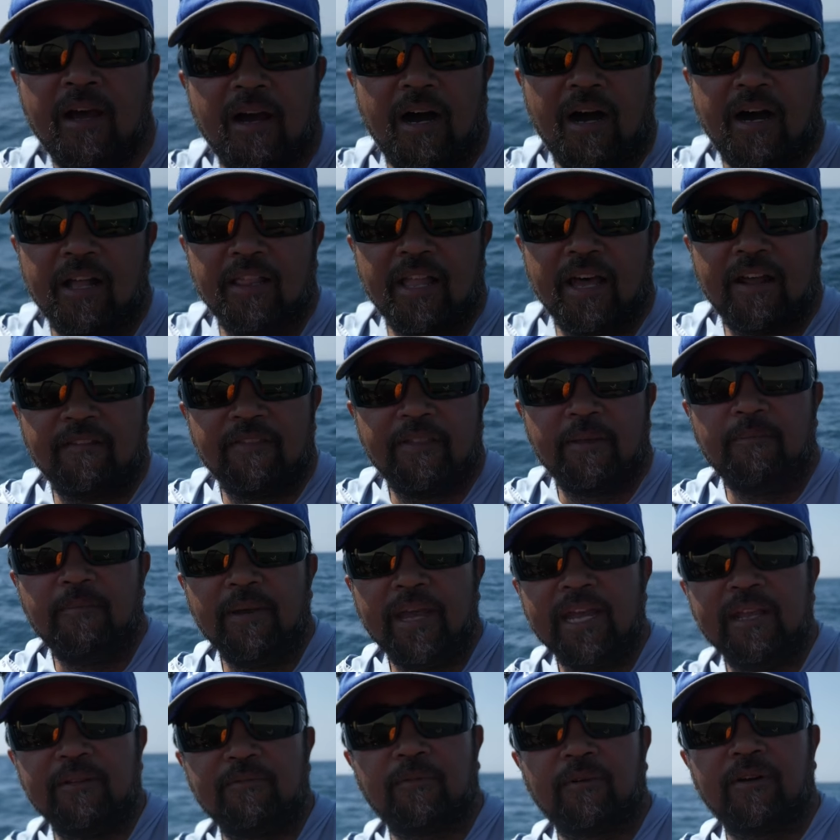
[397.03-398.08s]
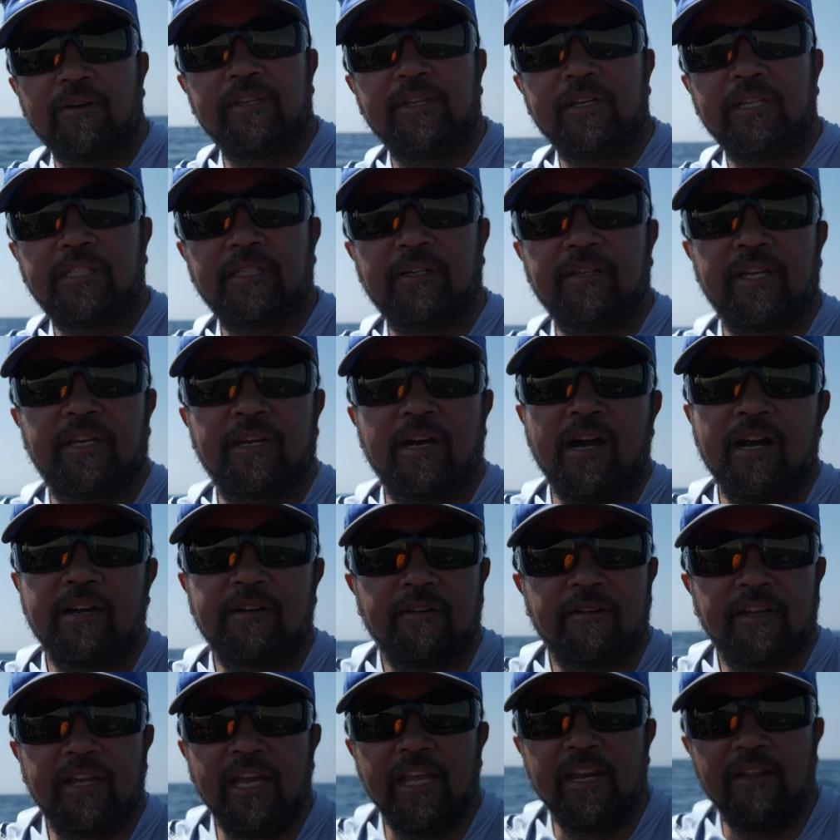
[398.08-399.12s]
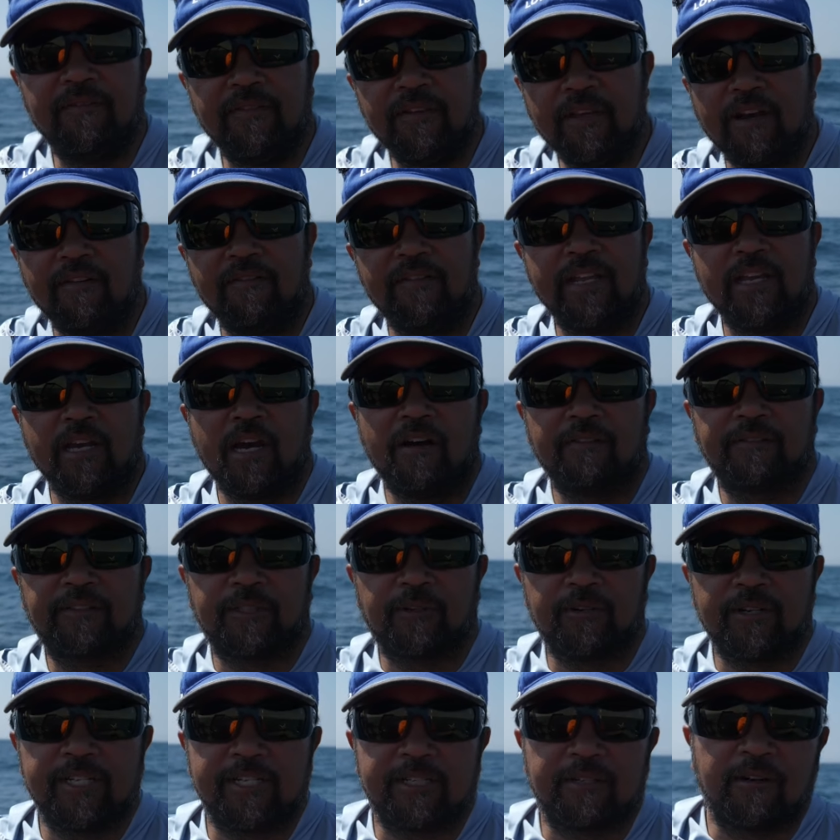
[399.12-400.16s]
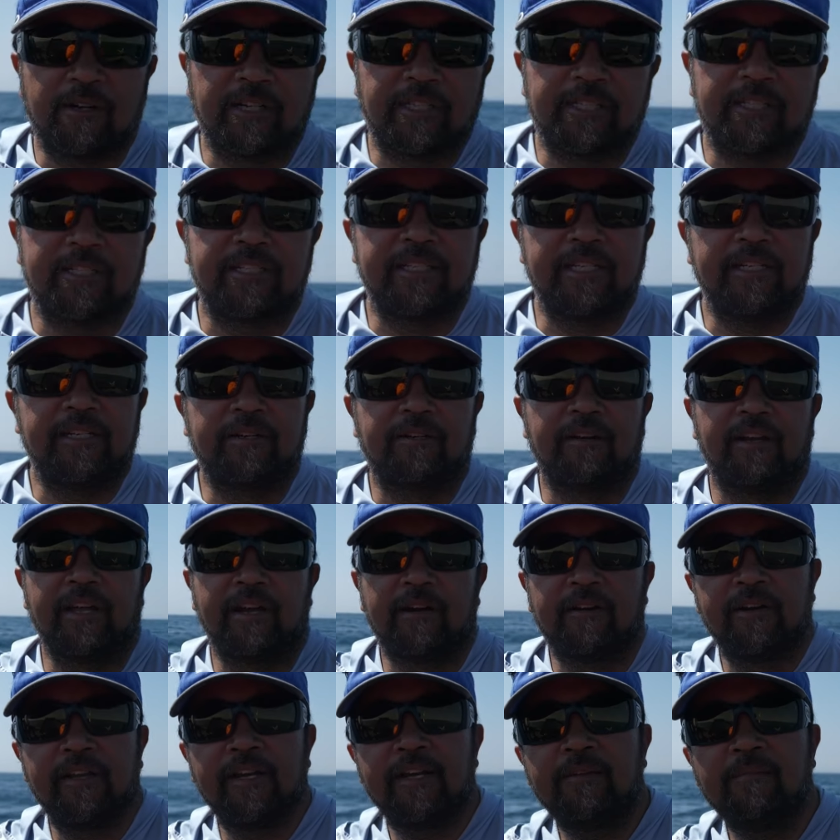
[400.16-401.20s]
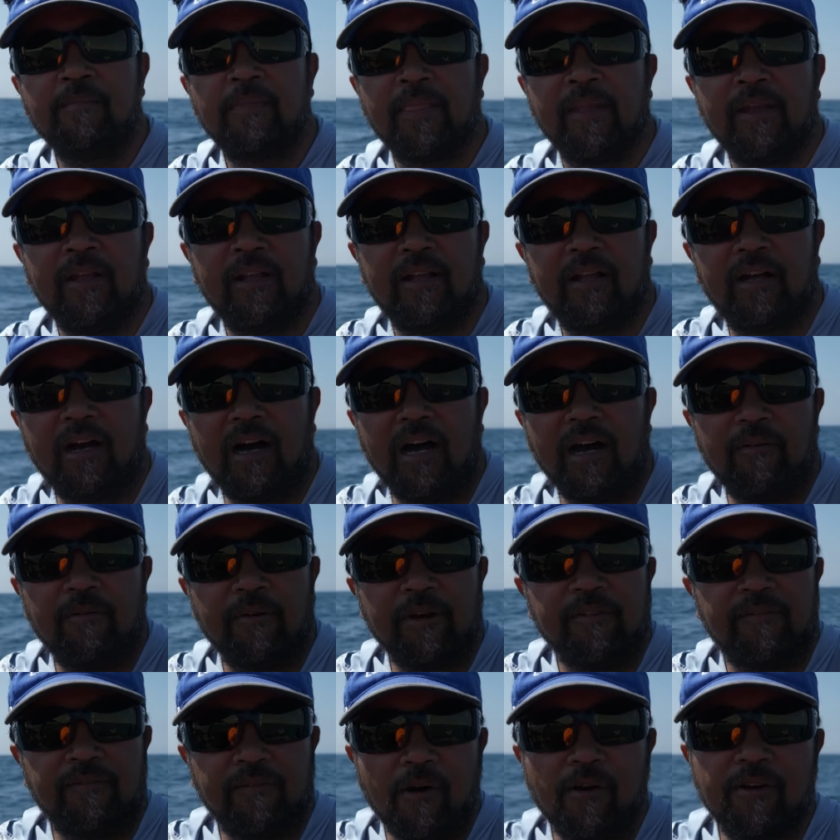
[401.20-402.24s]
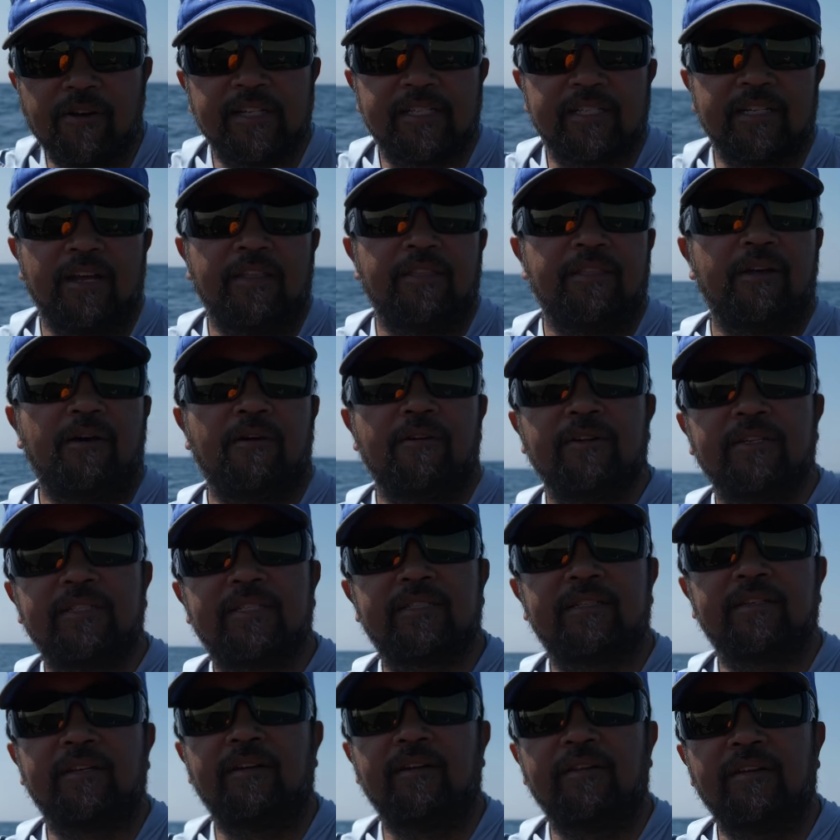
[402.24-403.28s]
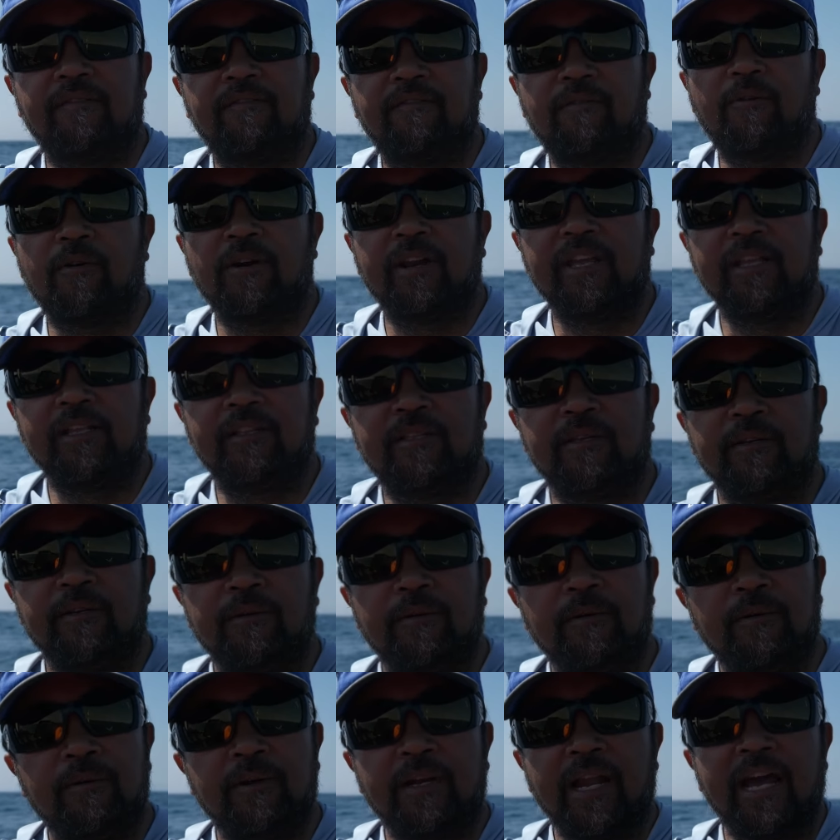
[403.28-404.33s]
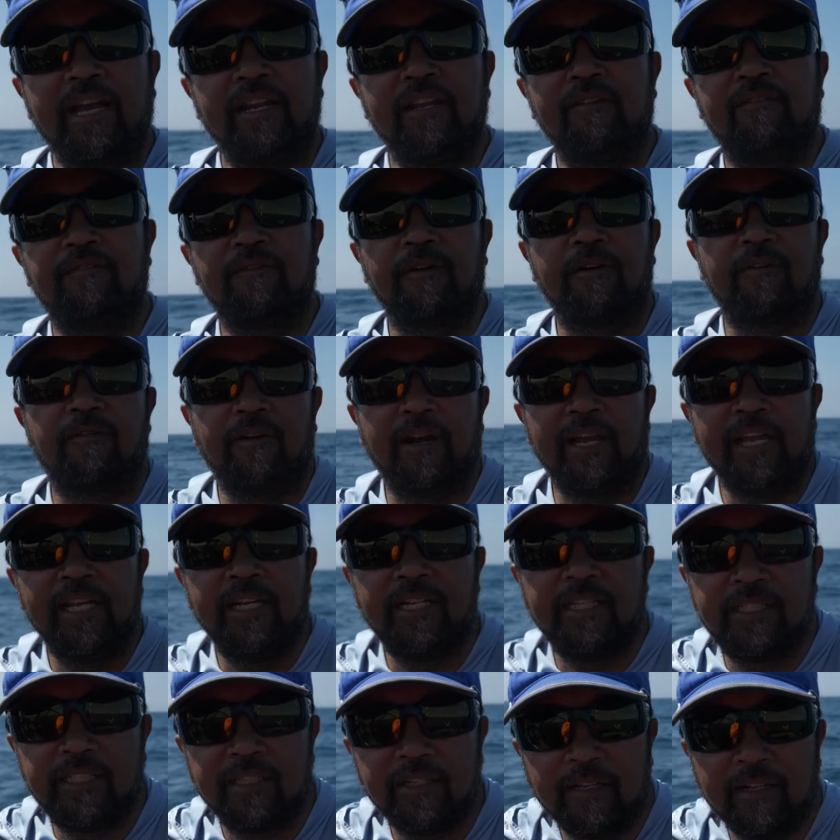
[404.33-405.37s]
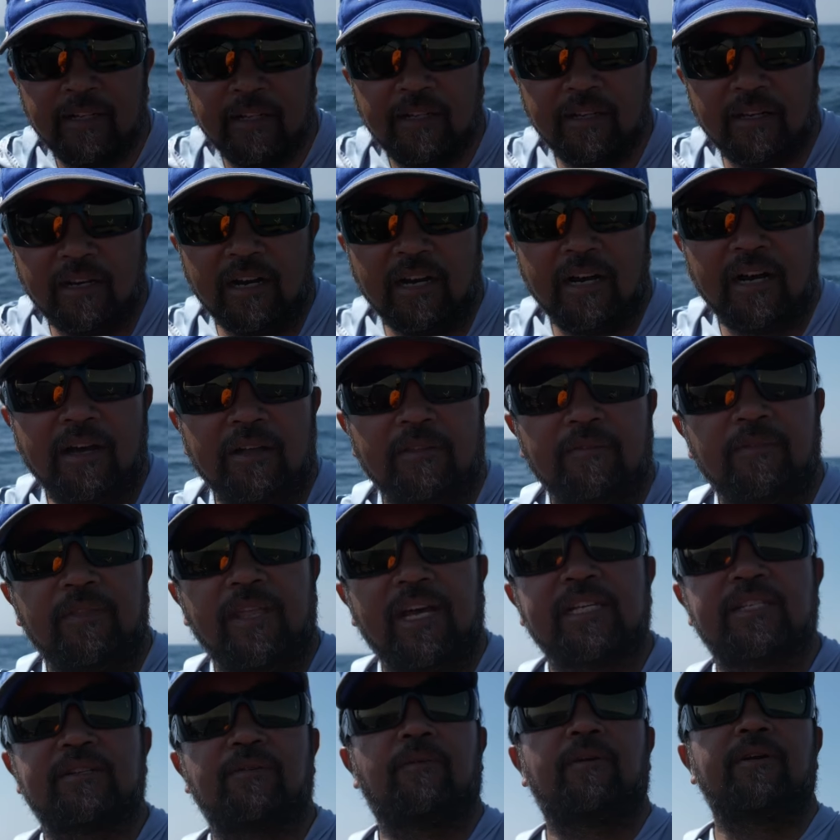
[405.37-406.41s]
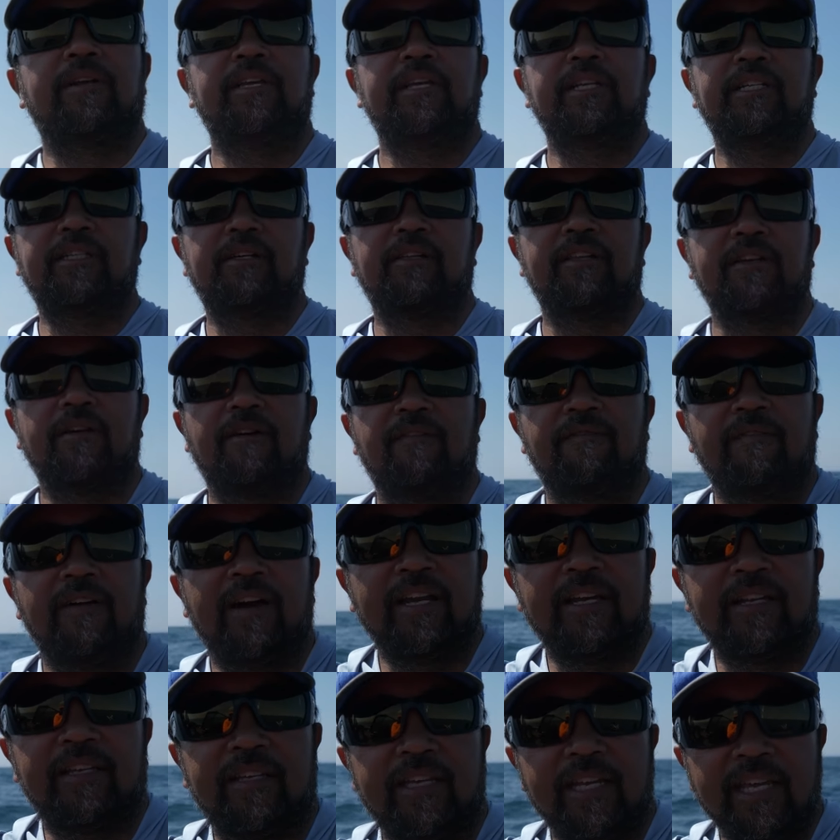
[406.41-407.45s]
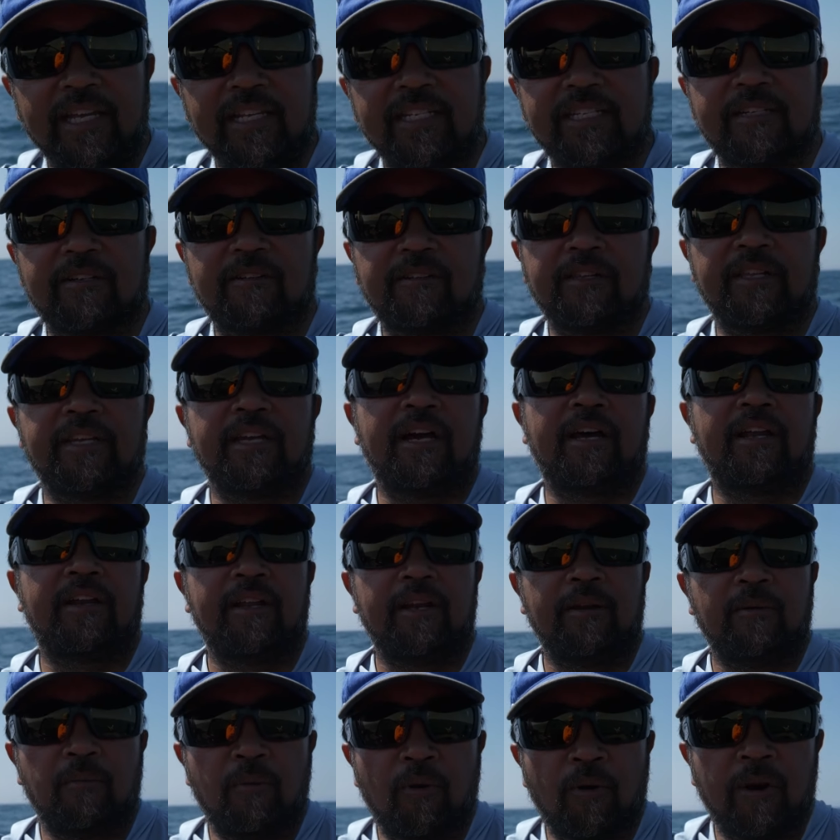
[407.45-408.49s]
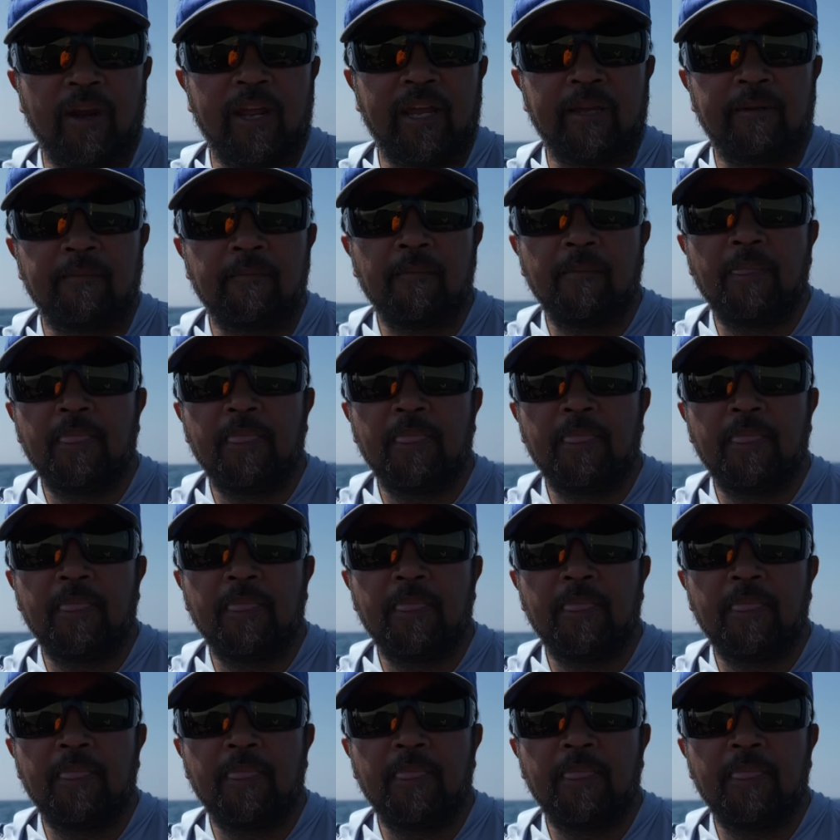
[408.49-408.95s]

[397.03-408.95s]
A lot of the bait will usually congregate. If you have any offshore structures in your area, I would focus on those, you know, the 40 to 90 foot range. That's where usually you'll find kinks early on in the morning.